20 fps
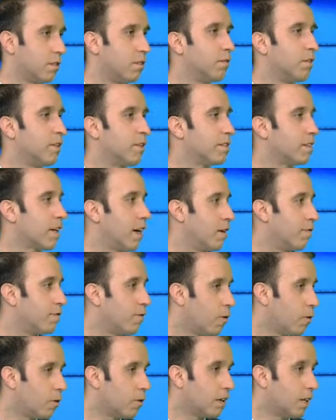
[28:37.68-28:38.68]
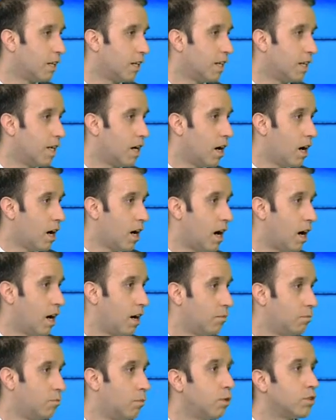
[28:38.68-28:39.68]
known as CAIFONG,
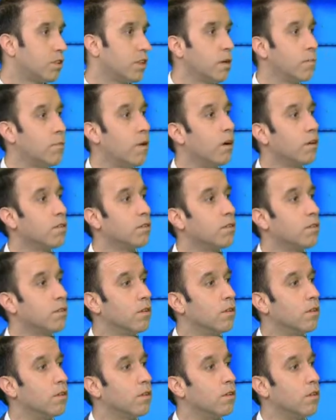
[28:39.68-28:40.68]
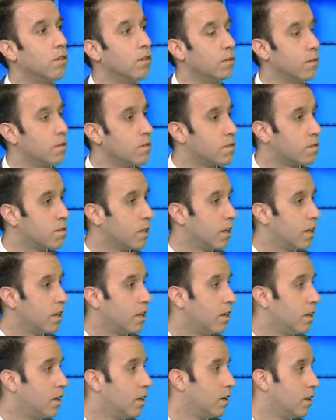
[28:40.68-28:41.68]
mostly among local youths,
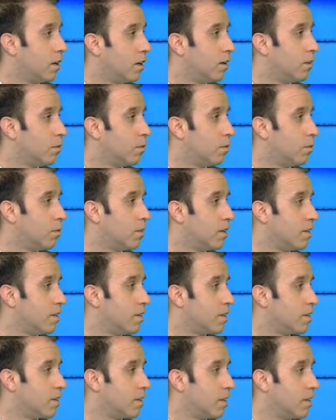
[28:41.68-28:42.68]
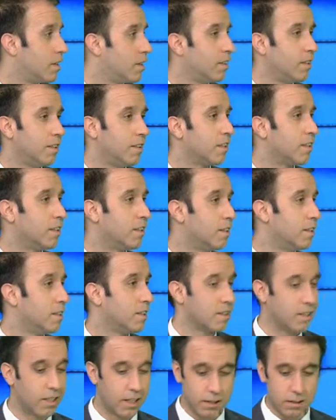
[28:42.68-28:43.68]
was hinting at
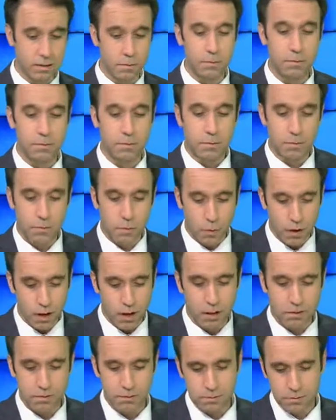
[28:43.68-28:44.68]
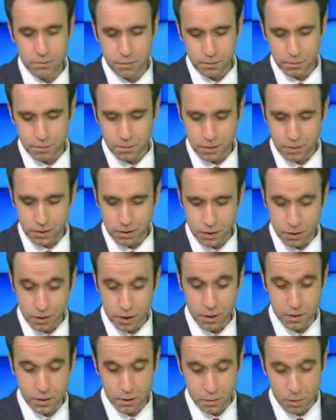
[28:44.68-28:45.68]
this, that, well, it's
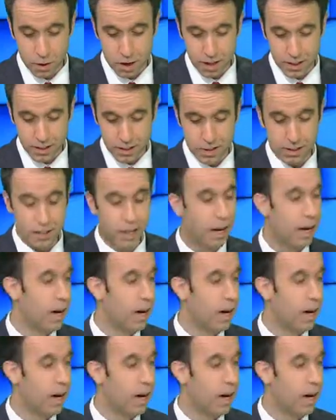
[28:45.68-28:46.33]
not a surprise that